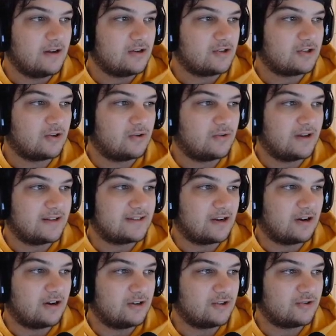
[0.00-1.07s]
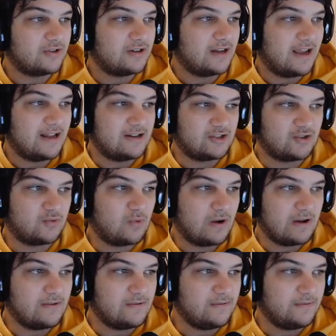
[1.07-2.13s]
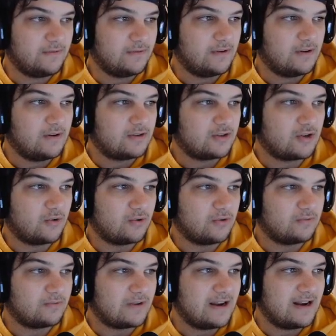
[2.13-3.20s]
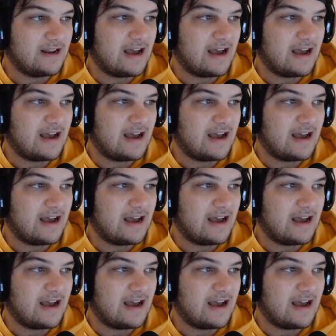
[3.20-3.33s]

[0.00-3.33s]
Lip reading: So it's 112 total, right?